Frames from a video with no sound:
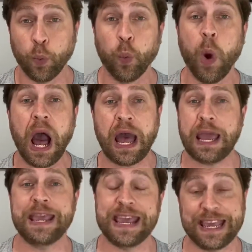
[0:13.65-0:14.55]
Why
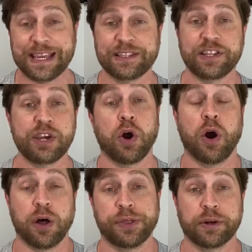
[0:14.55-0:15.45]
is the
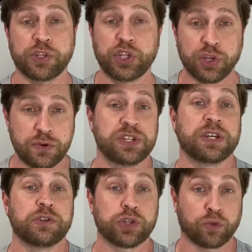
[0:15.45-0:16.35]
author
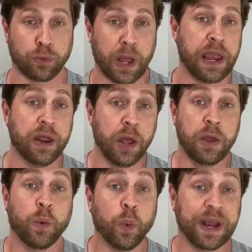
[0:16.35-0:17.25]
choosing to write
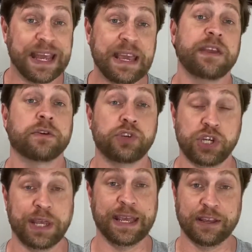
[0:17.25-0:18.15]
what he or
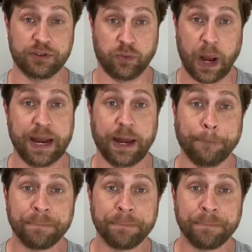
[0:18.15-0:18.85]
she is writing?